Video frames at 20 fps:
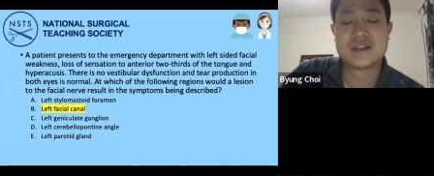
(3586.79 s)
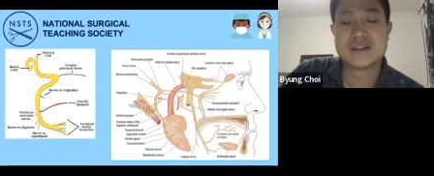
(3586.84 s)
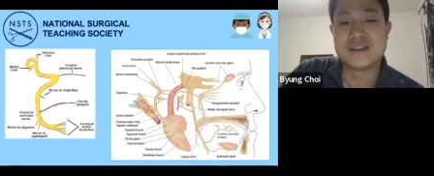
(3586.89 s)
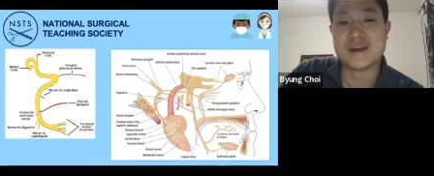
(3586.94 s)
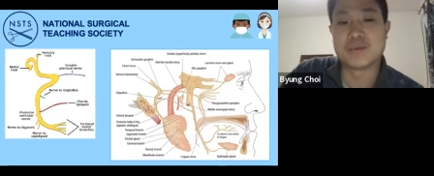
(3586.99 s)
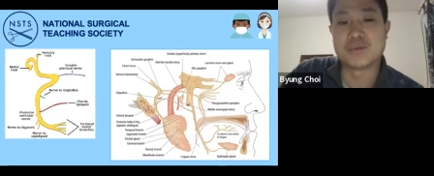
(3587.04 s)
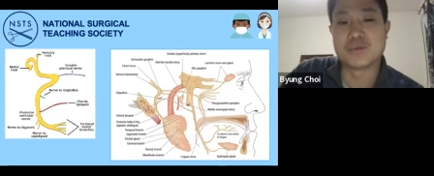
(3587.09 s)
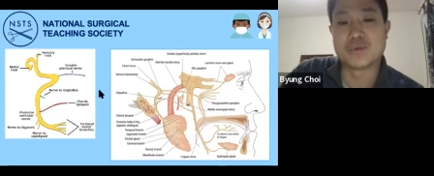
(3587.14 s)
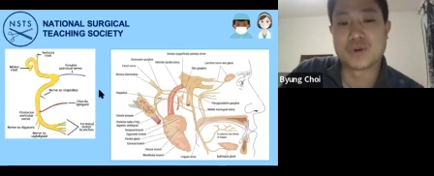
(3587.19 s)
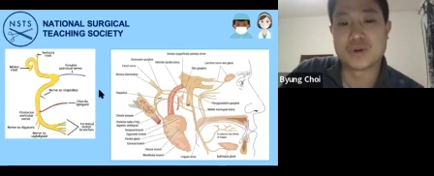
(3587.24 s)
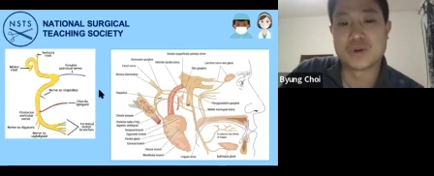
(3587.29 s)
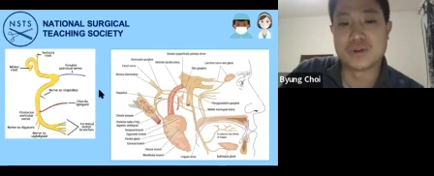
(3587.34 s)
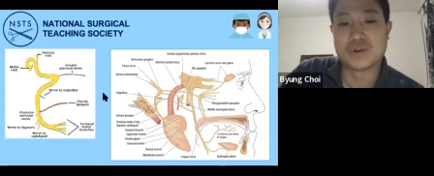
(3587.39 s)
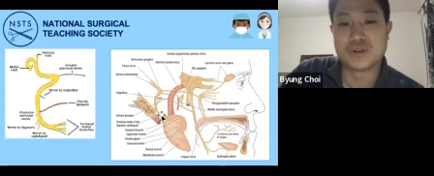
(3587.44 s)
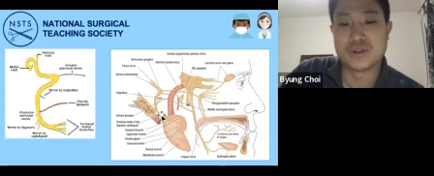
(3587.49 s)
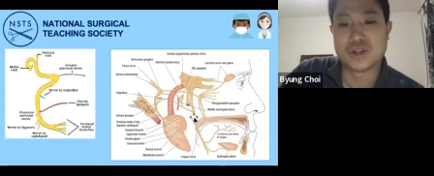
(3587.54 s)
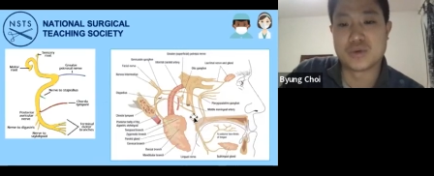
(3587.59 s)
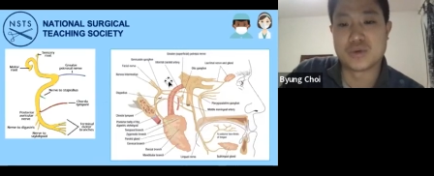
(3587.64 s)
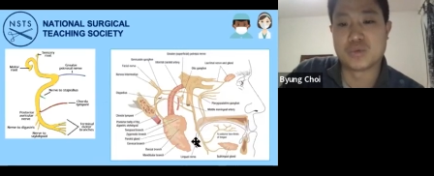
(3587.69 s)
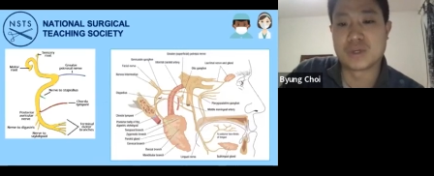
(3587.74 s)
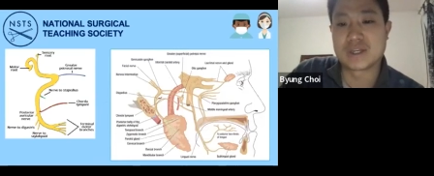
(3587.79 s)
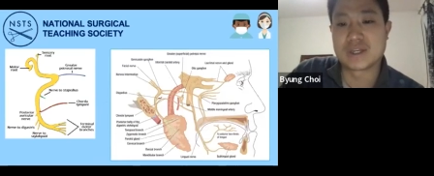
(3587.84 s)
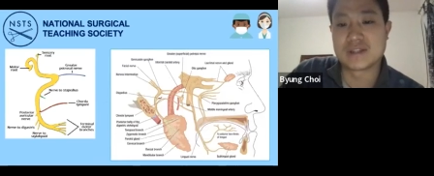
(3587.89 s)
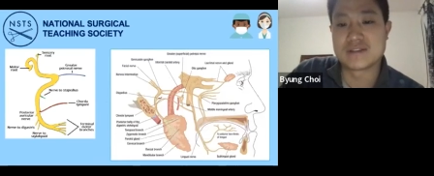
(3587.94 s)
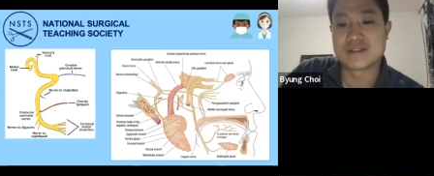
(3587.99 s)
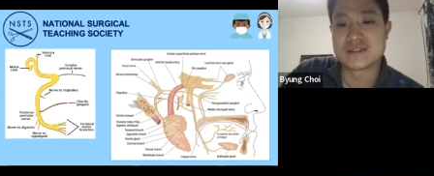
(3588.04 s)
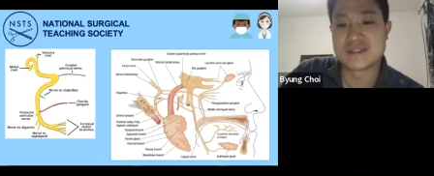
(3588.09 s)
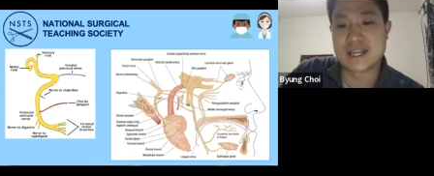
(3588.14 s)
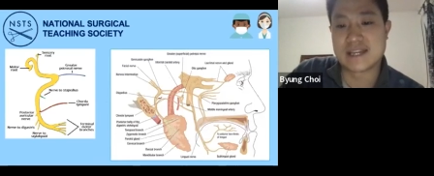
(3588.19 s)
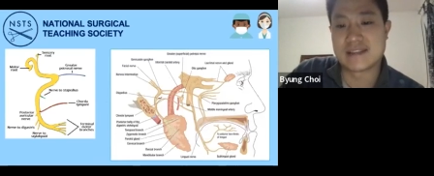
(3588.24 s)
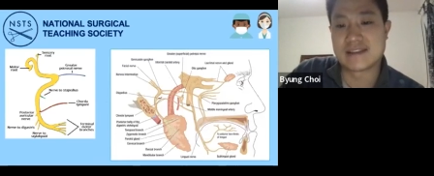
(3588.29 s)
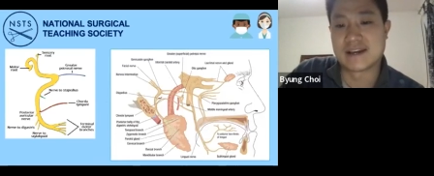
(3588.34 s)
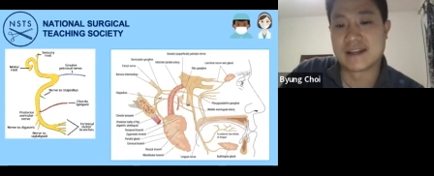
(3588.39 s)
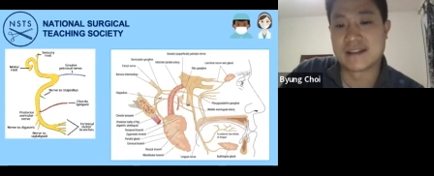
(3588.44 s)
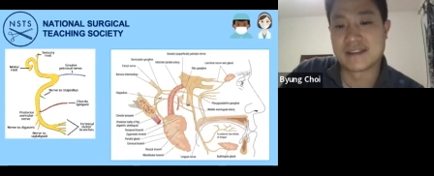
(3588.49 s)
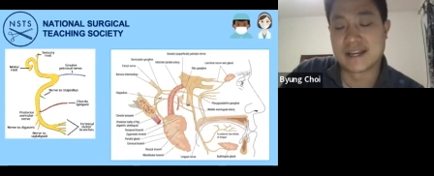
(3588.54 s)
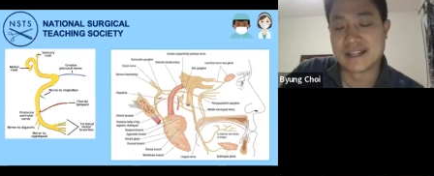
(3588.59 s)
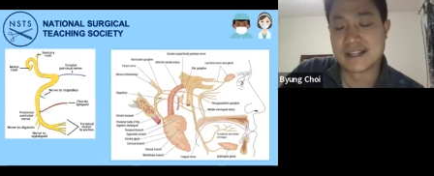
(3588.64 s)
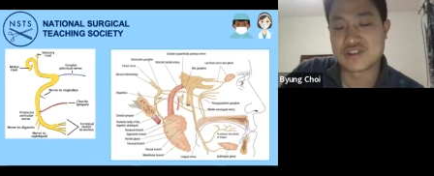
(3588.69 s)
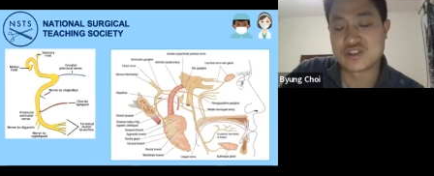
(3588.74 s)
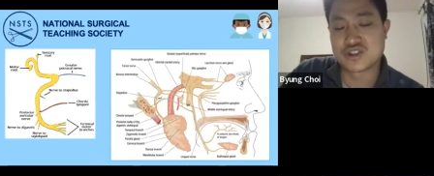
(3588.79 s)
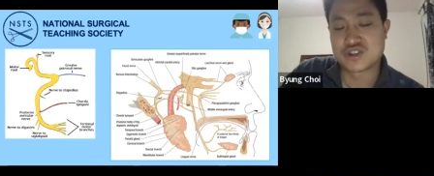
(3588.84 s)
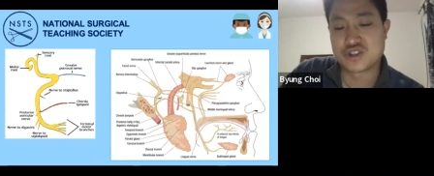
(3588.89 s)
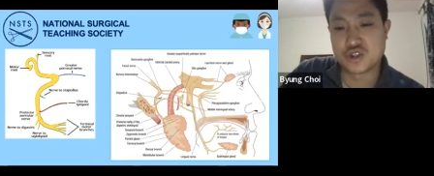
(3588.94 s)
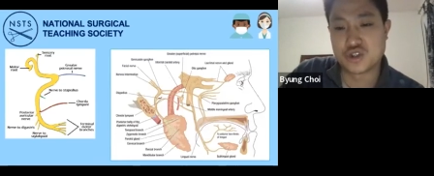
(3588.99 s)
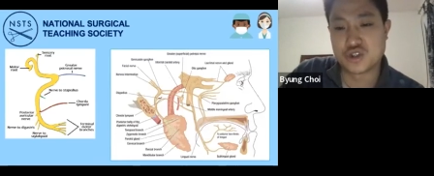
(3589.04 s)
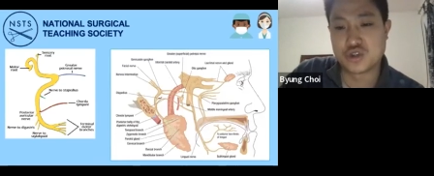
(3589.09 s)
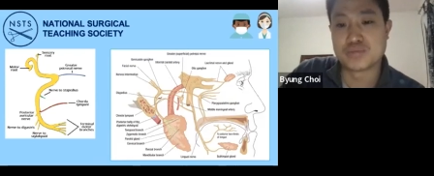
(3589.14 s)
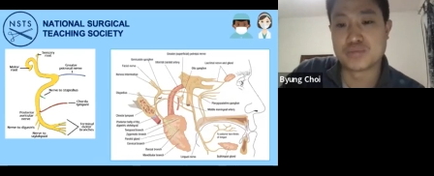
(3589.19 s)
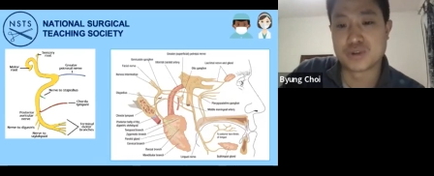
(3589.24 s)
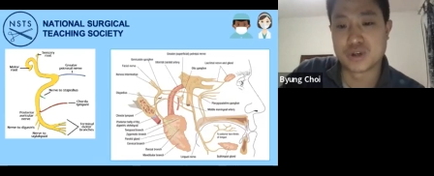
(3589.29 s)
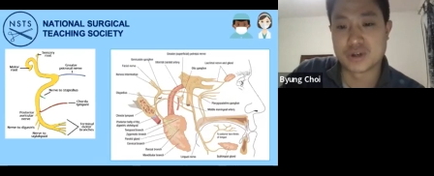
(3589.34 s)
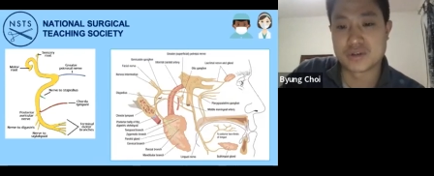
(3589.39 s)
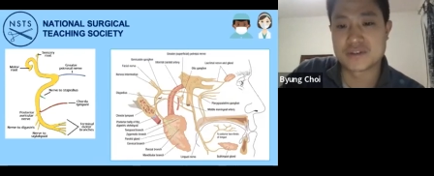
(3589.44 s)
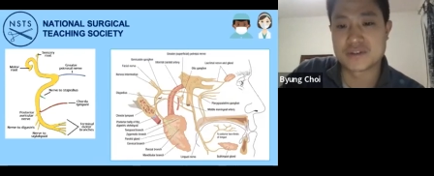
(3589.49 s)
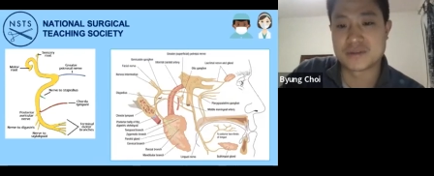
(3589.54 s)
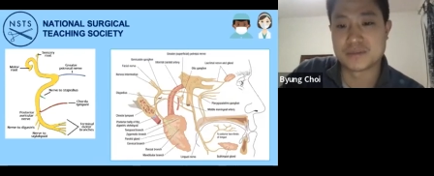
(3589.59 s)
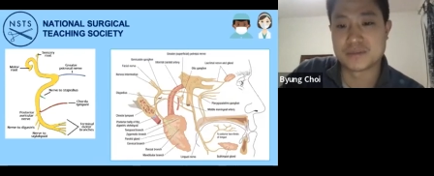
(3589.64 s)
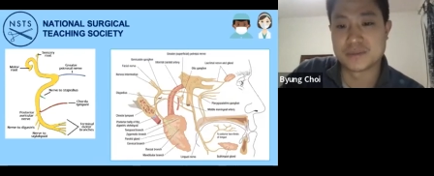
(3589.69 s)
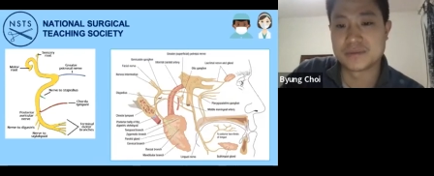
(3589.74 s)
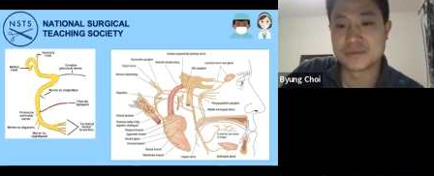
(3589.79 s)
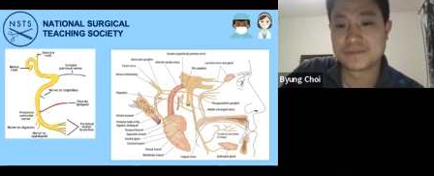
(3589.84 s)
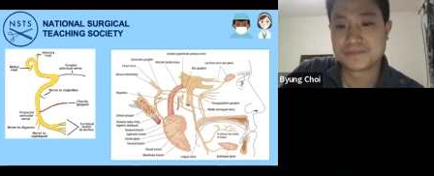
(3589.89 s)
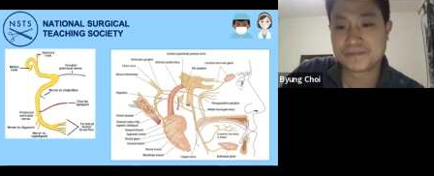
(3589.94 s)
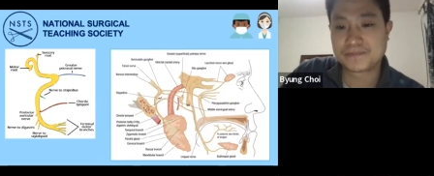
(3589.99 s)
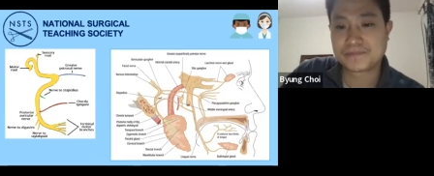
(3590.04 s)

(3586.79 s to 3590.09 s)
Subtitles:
then, we can say that that's too proximal.